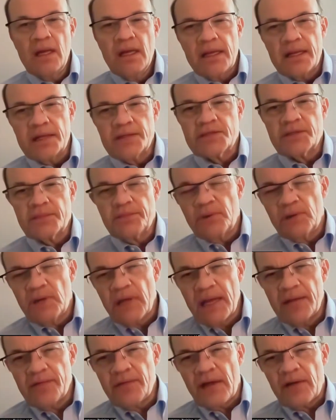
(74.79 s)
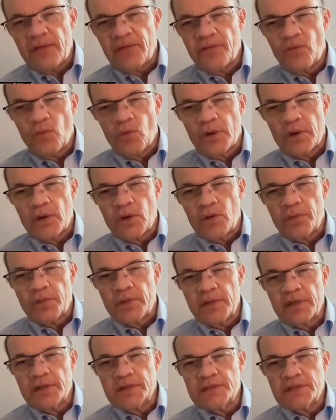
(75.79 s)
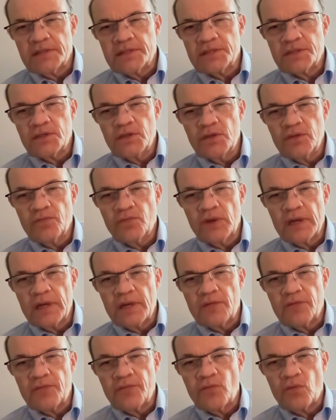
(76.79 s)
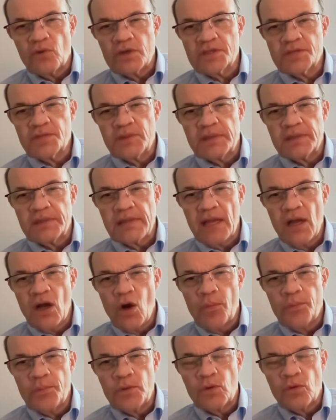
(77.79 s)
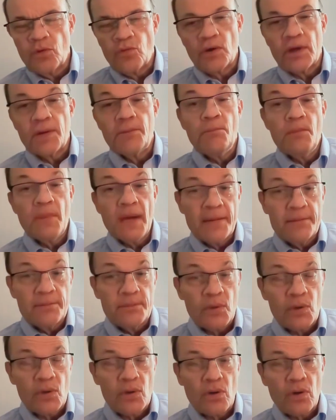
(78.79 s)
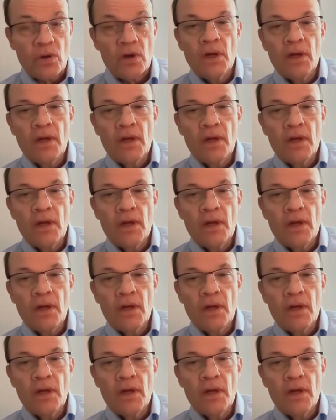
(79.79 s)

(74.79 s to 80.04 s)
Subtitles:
is to play that for you because it's good reinforcement to help you remember